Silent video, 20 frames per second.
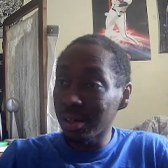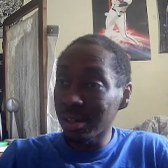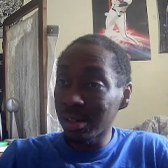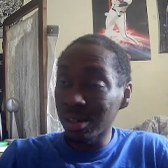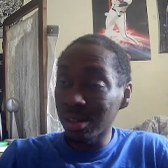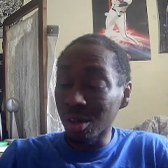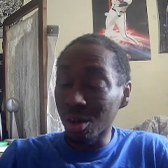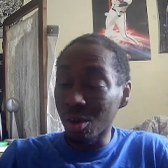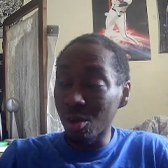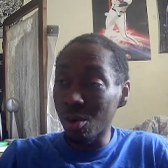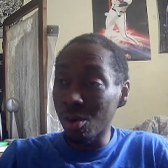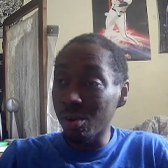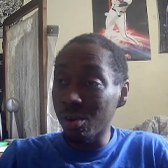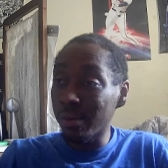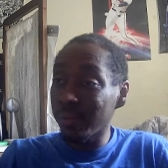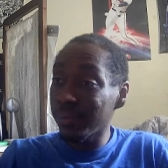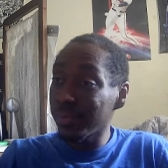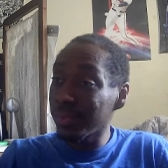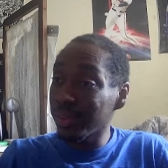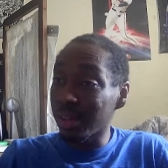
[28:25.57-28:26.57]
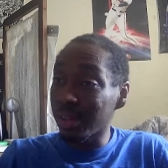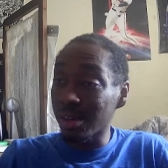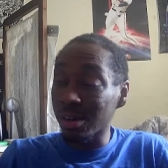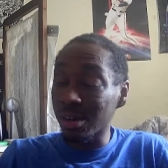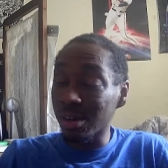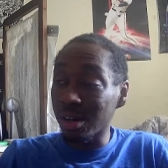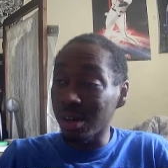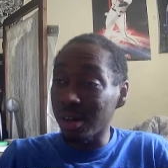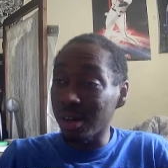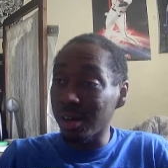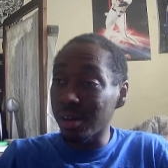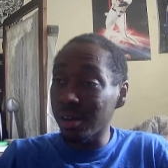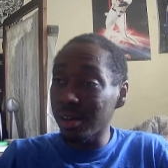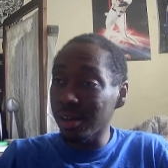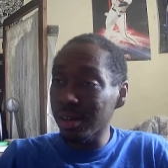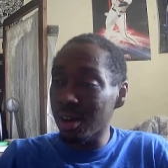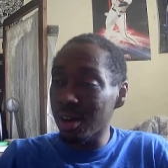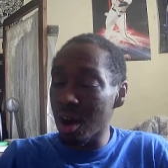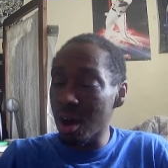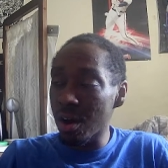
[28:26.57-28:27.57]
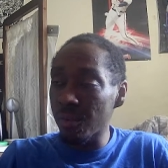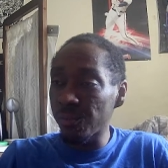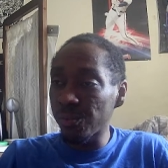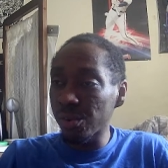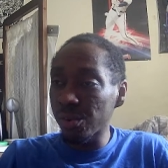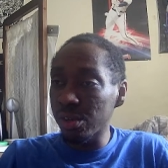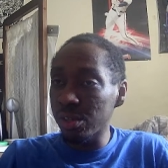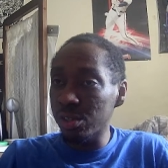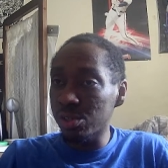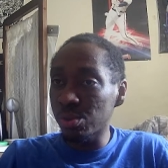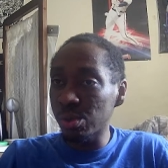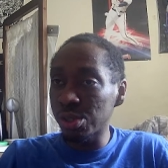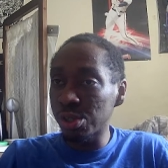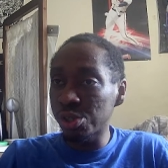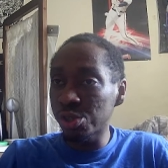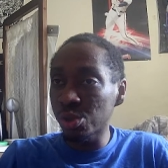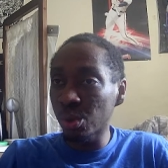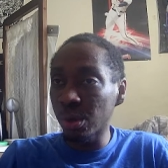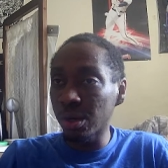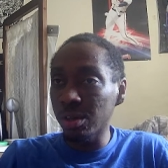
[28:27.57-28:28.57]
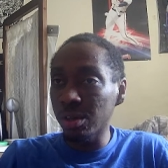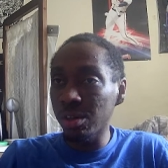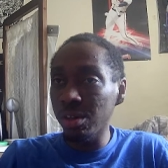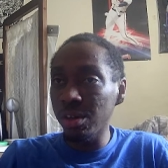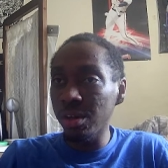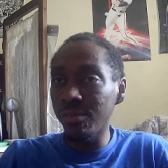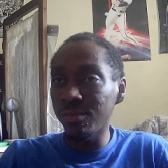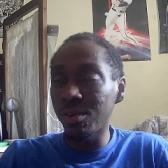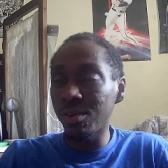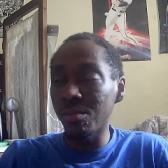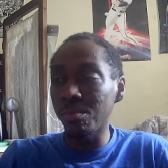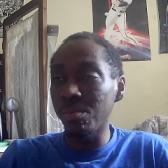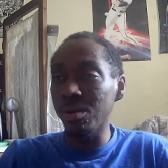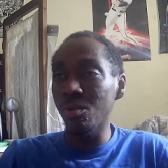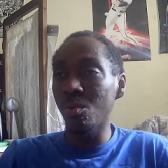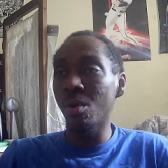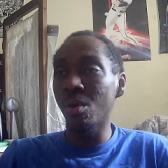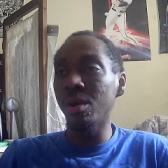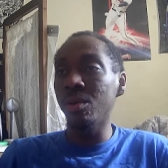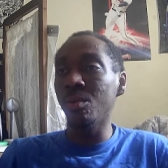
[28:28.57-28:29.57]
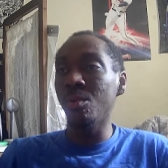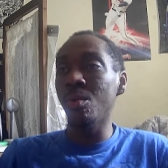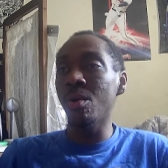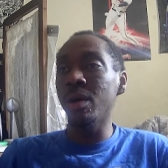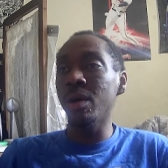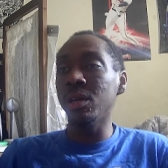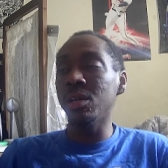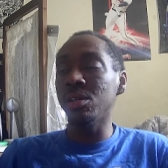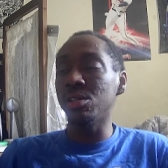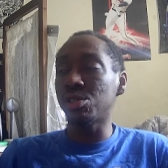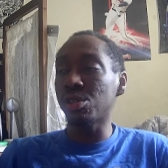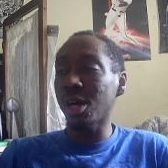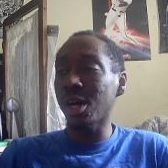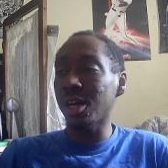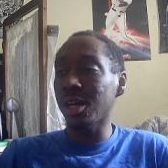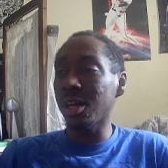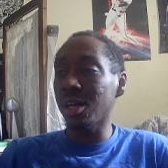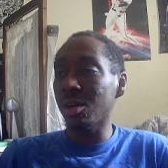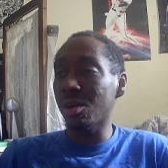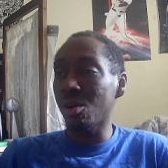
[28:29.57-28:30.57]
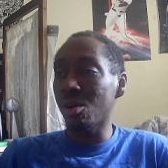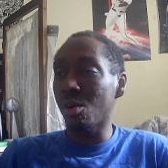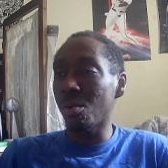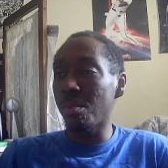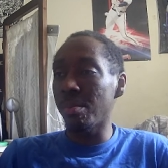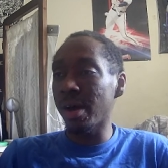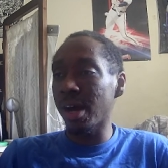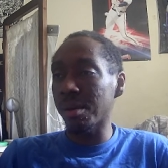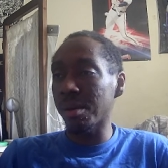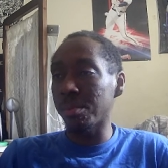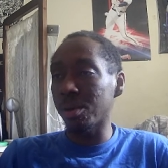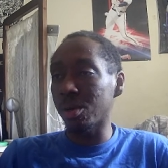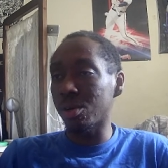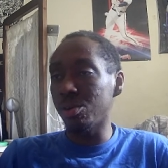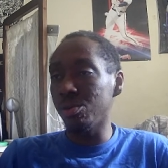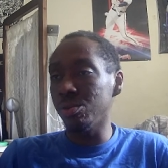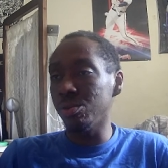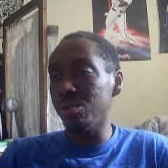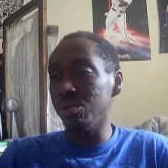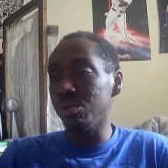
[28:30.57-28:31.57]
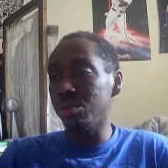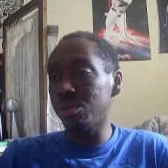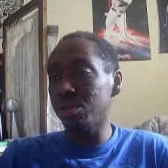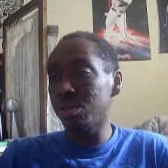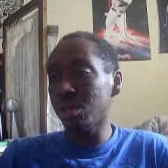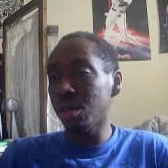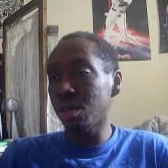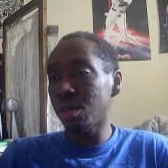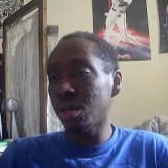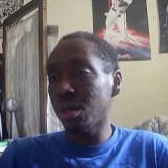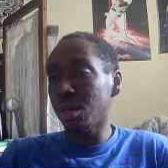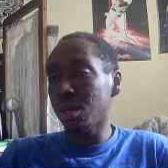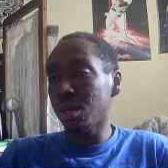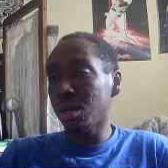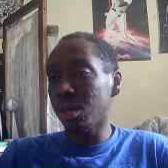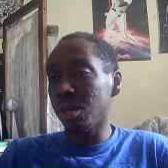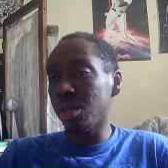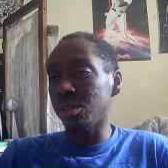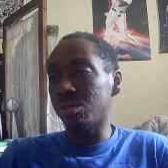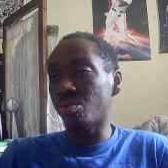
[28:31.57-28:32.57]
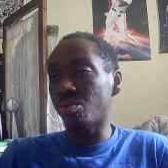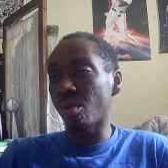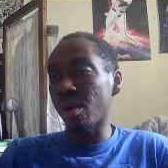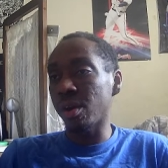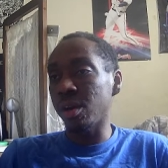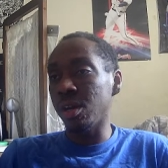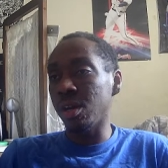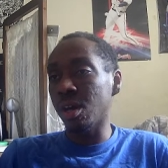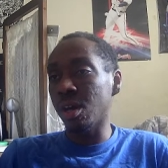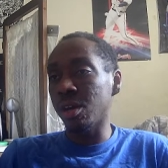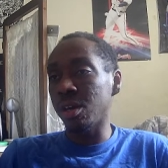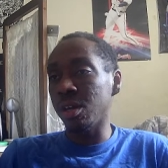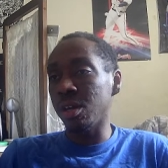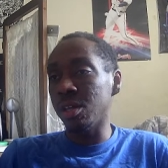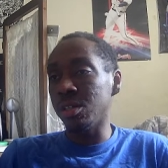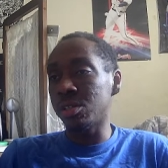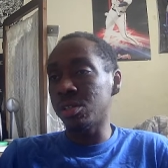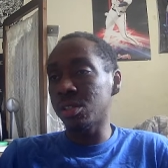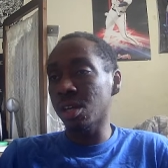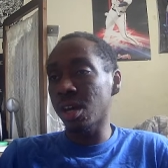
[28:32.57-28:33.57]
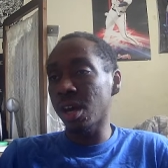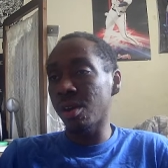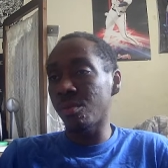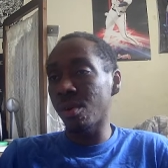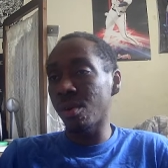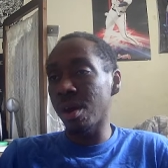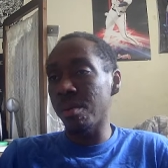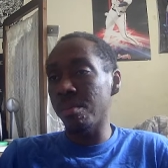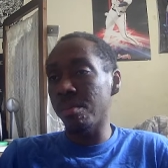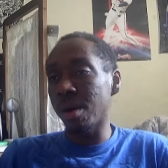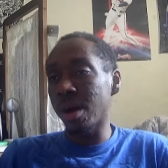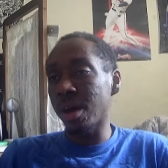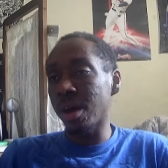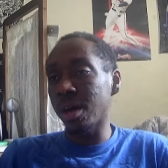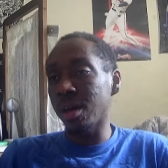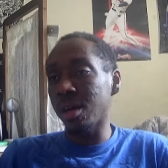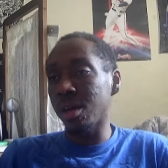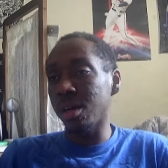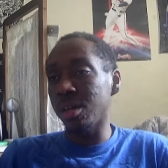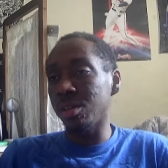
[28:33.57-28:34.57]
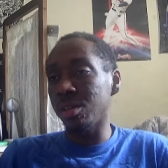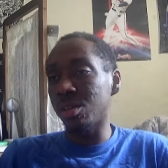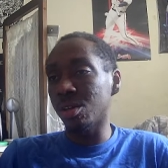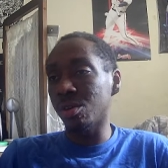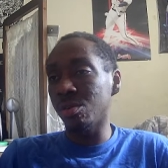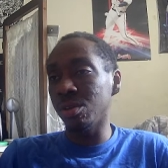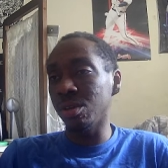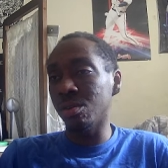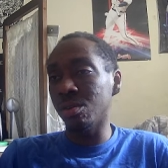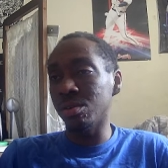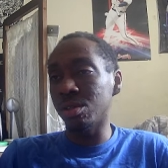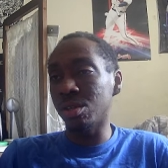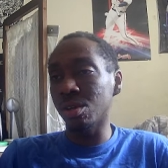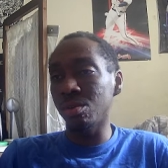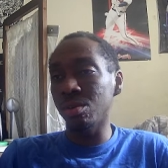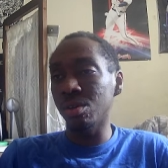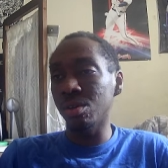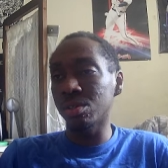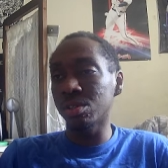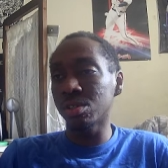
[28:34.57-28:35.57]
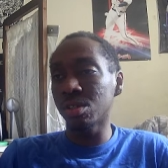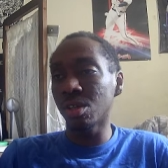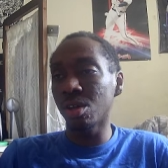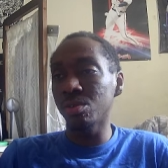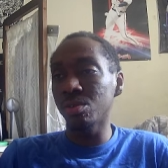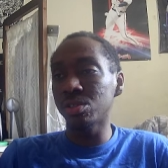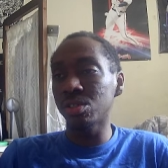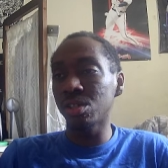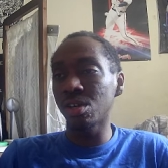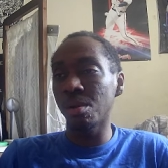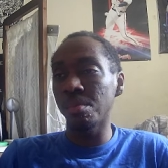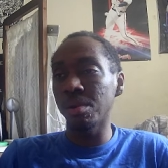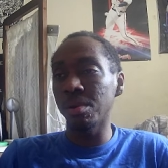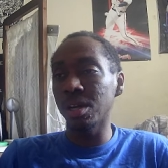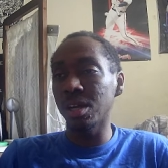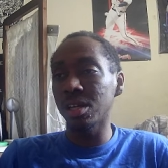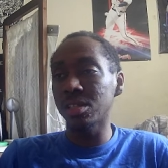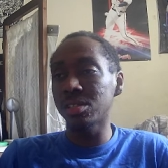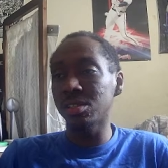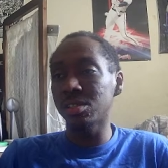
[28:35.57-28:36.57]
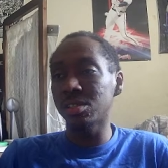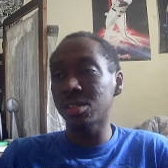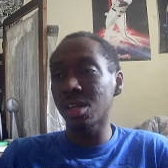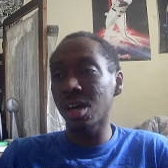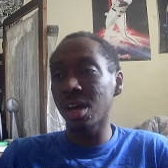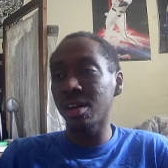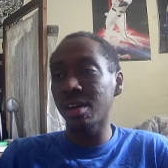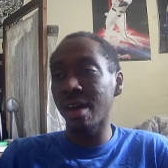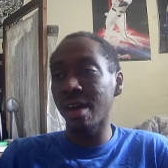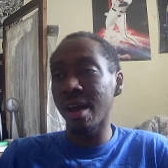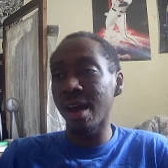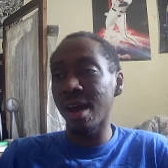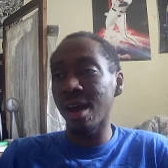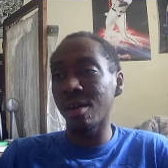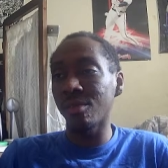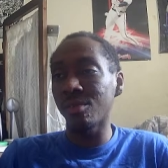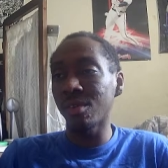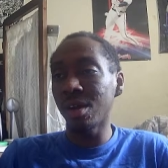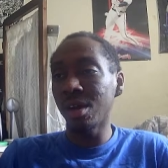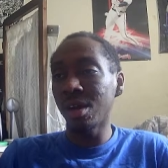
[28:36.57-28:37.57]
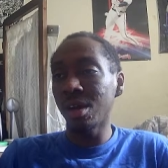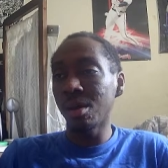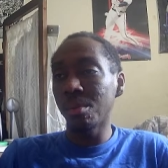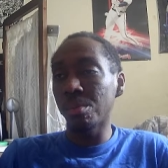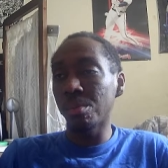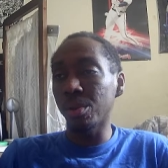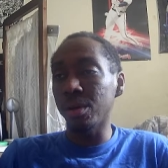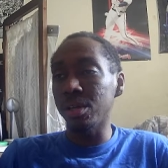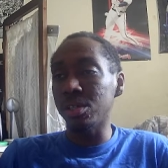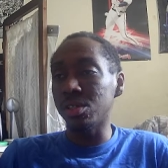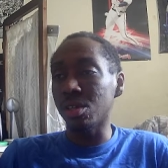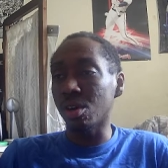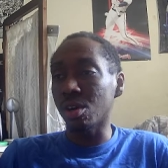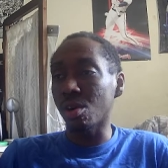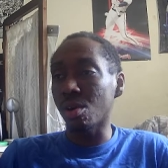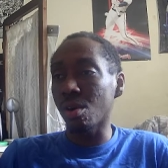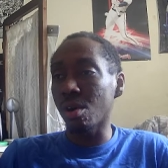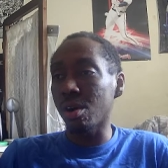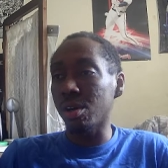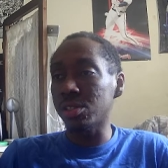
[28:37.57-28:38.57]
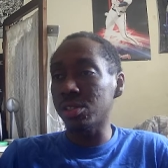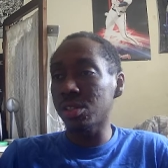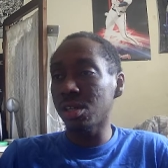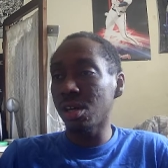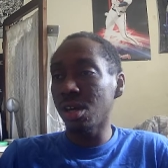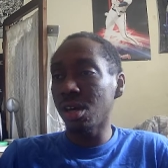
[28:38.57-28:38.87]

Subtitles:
The goal, their confidence was short-lived to be 1-1 and try to get a goal back, but Kudus is running on the inside right by Antonio. Antonio slows it up but gets inside the half. Plays it across.